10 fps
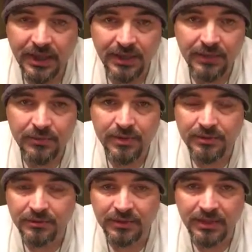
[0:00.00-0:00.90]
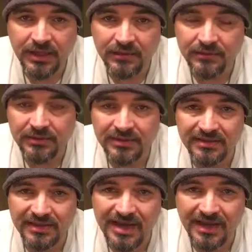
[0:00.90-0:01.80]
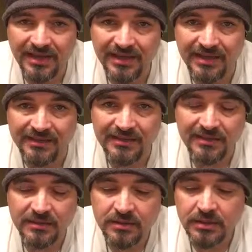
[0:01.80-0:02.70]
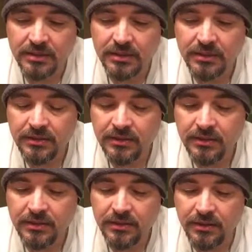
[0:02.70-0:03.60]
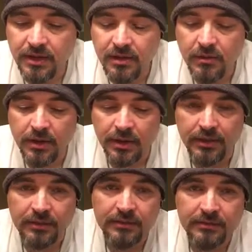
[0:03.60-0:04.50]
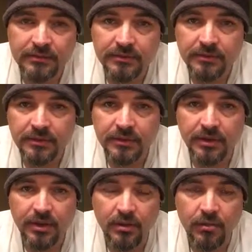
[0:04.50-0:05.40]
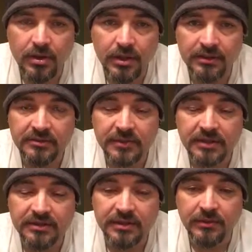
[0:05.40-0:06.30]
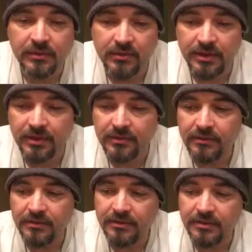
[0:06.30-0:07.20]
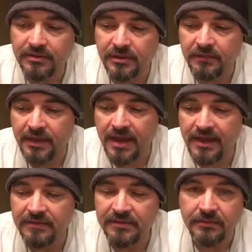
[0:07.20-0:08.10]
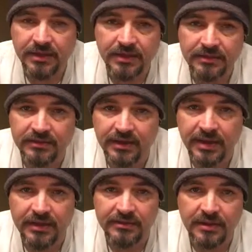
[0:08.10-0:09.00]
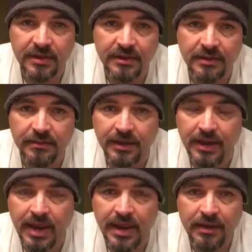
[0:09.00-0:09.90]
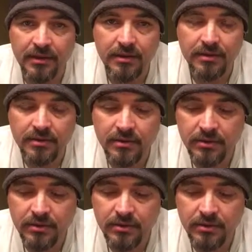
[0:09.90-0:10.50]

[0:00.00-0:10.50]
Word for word: Anyone who loves does not hit no one, no one, especially women, deserve to have someone else's hands on them in anger